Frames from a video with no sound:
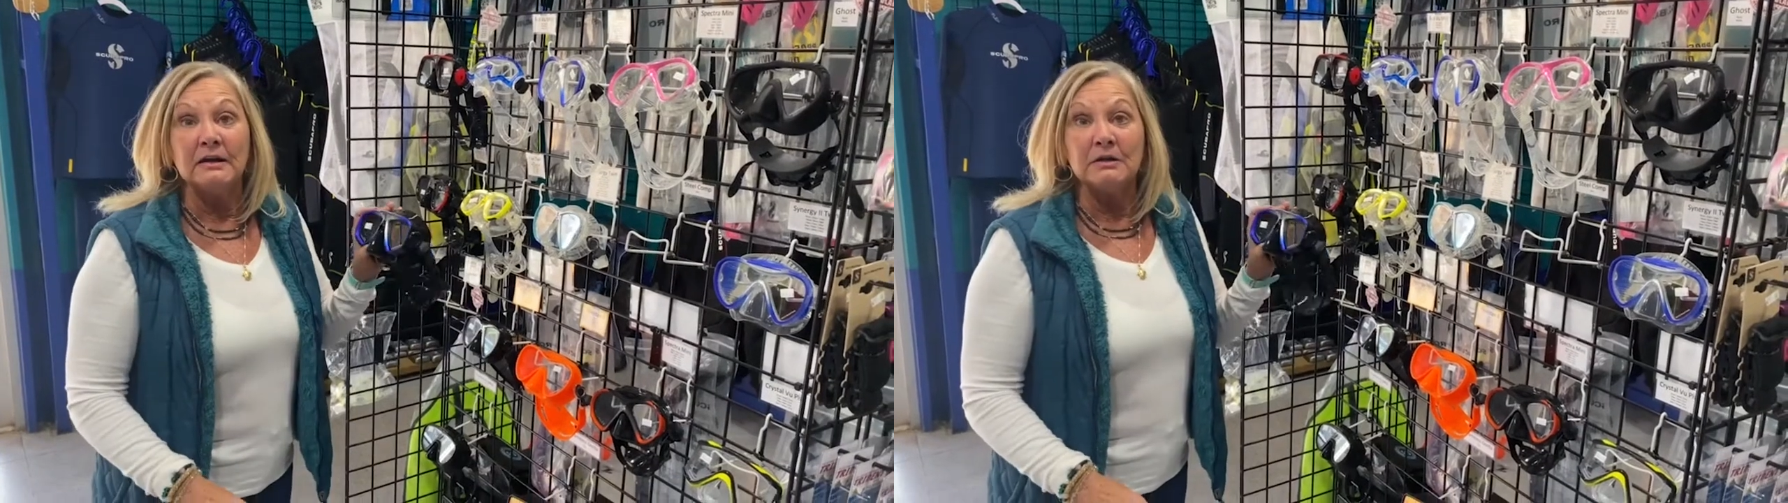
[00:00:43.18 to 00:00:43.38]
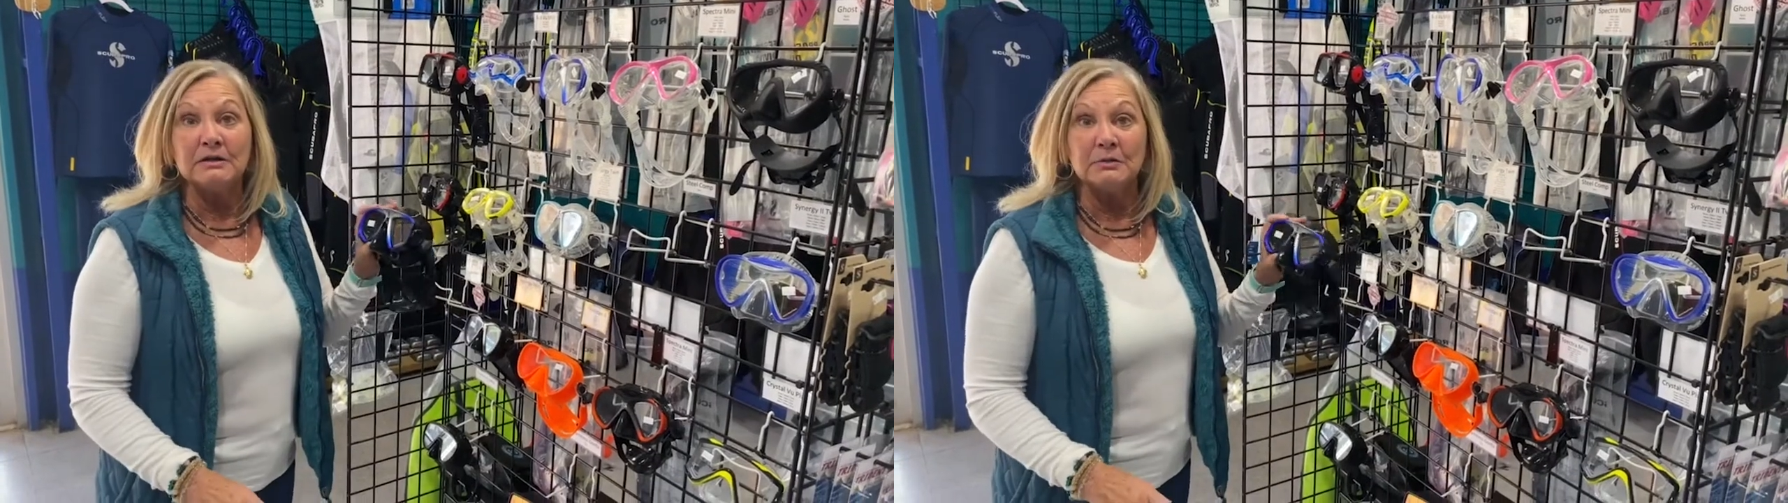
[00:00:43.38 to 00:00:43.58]

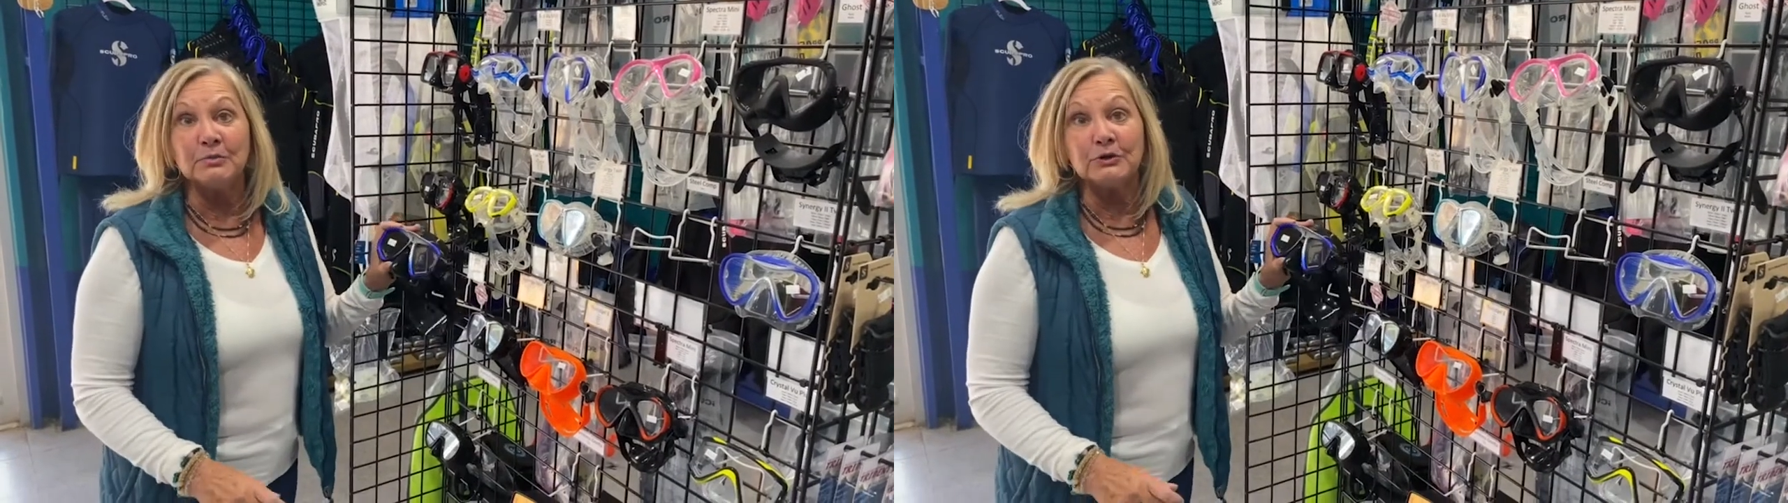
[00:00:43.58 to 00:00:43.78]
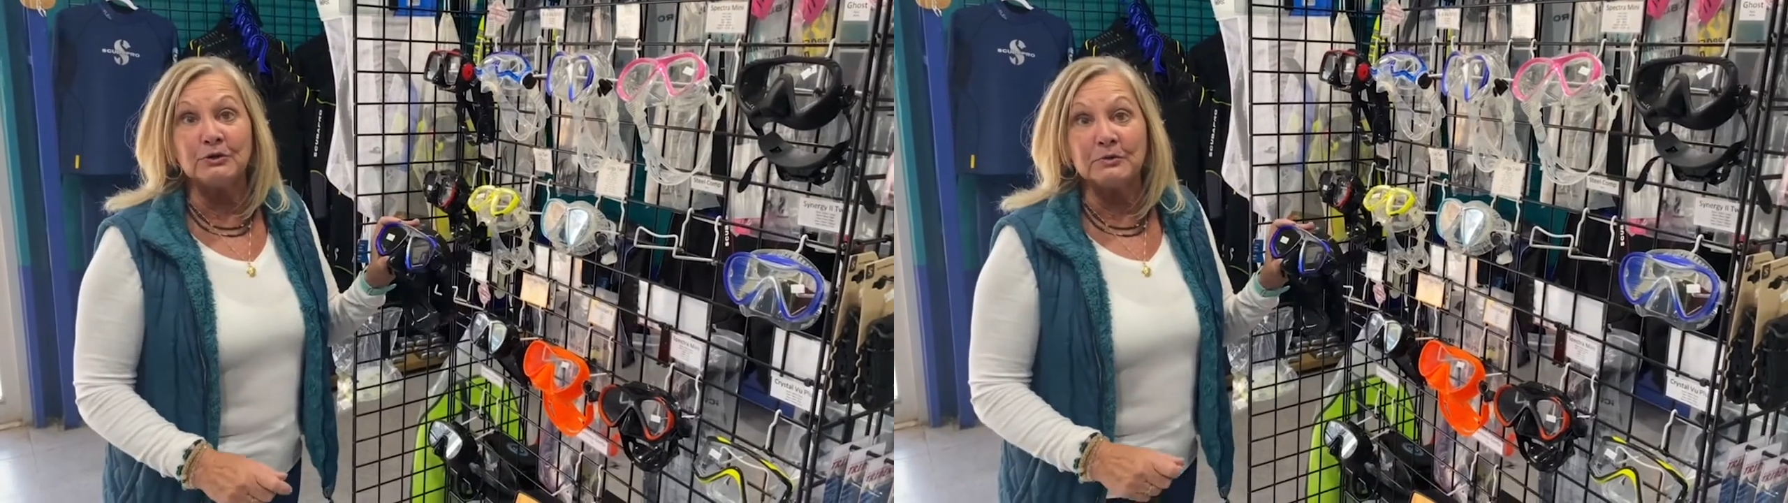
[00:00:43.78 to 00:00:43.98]
some
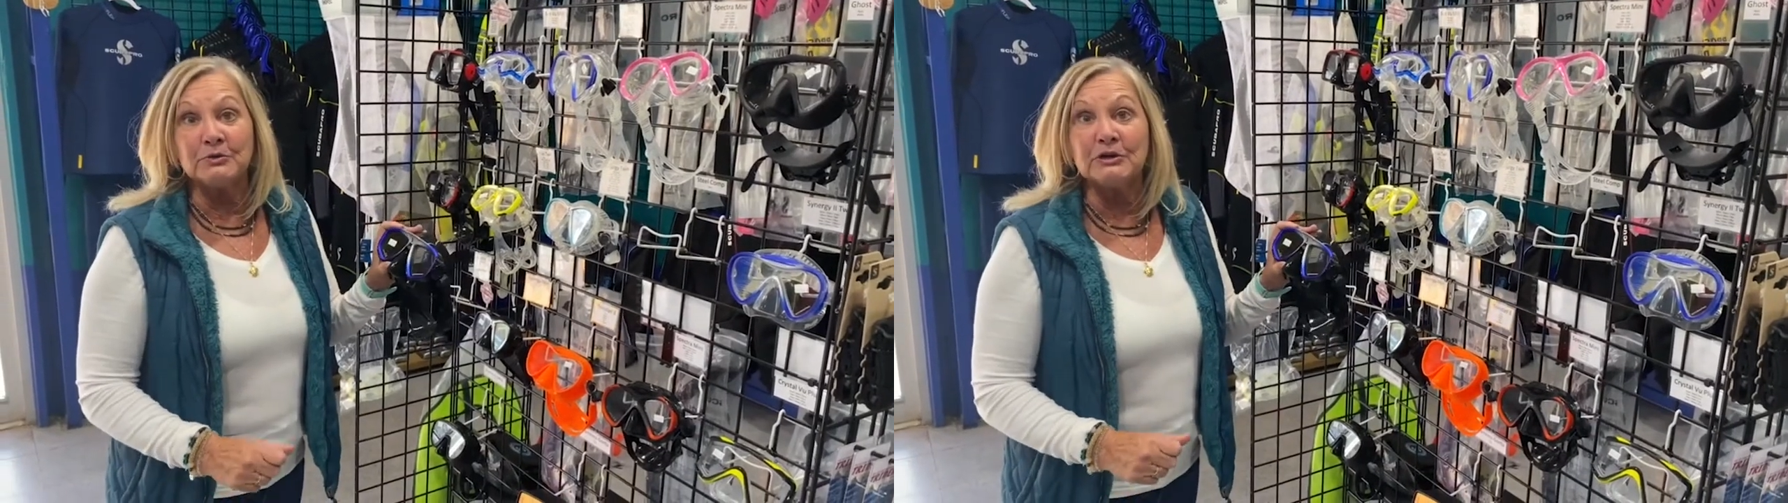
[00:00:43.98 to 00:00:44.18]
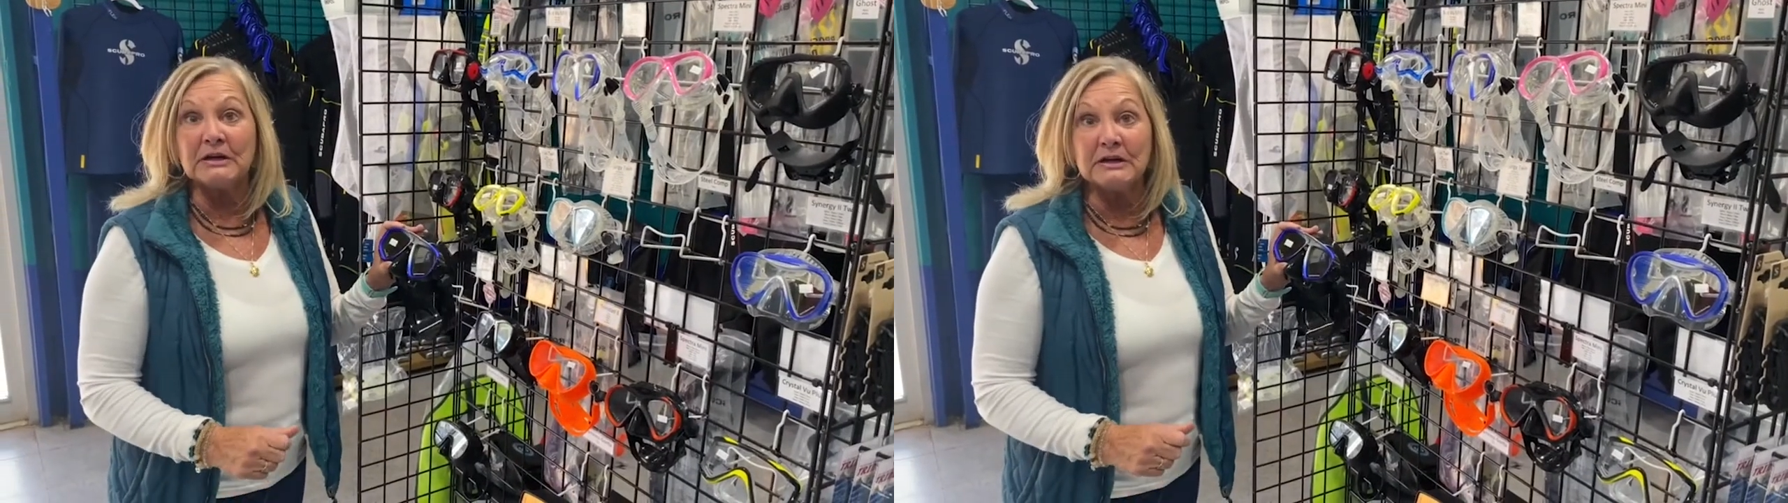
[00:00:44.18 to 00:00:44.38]

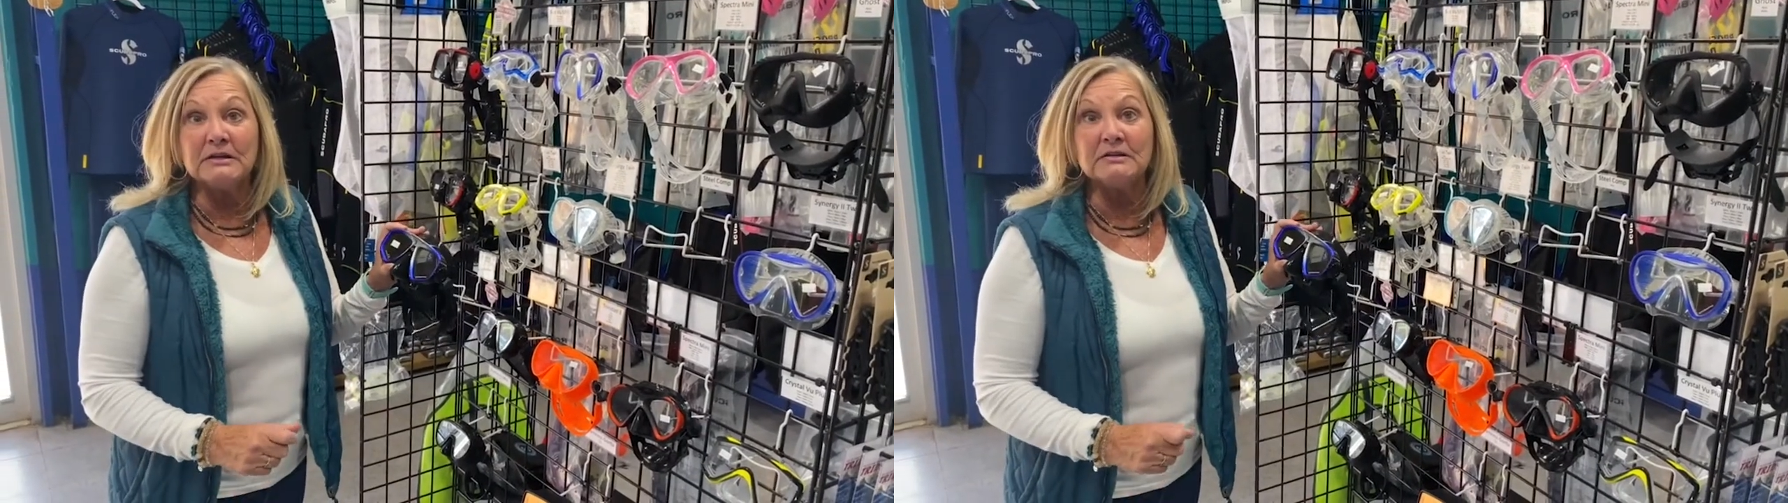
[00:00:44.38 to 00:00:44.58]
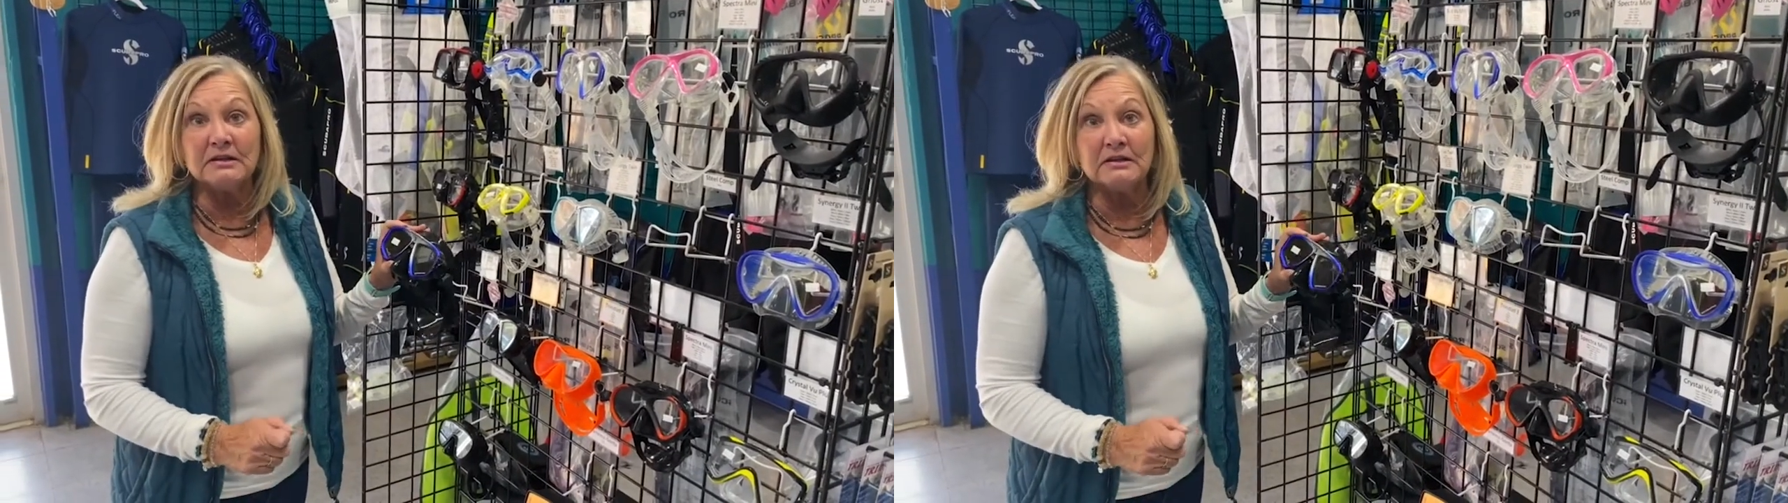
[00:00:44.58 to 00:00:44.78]
prescription
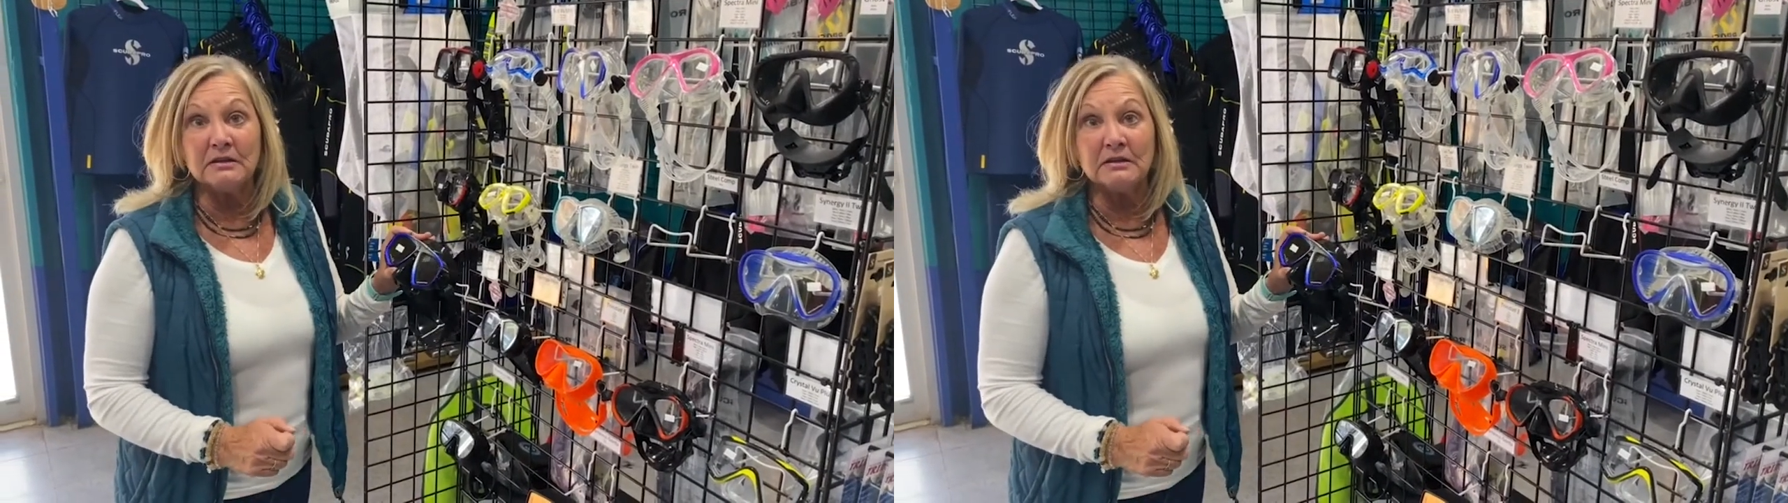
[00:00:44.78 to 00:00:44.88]
lens in